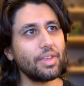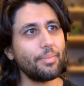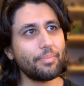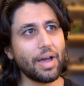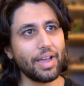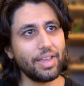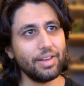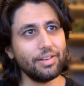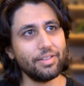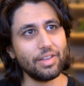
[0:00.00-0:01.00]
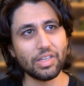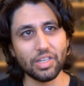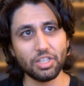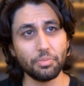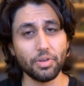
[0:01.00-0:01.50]
they're back in the
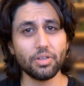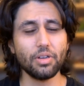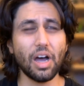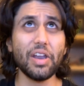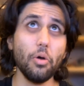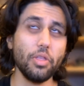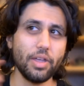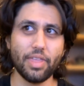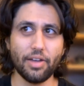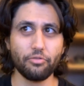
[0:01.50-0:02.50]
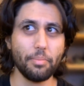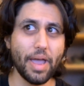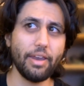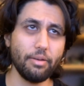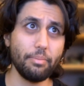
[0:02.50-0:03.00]
system, and I know they they've
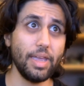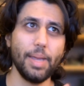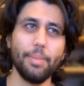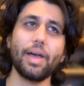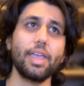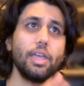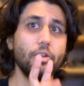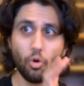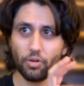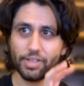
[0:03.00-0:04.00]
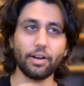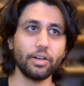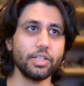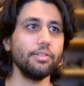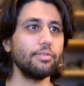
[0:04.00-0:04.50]
remained being back in Horus
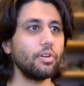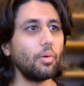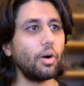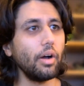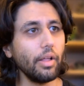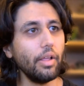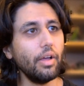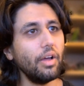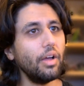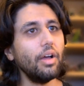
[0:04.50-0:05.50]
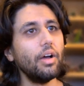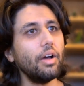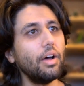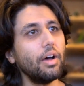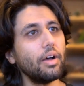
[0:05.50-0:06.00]
Heresy for a while.
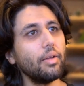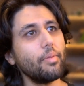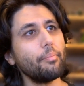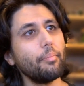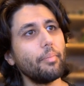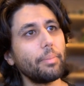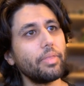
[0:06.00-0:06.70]
Uh, Map of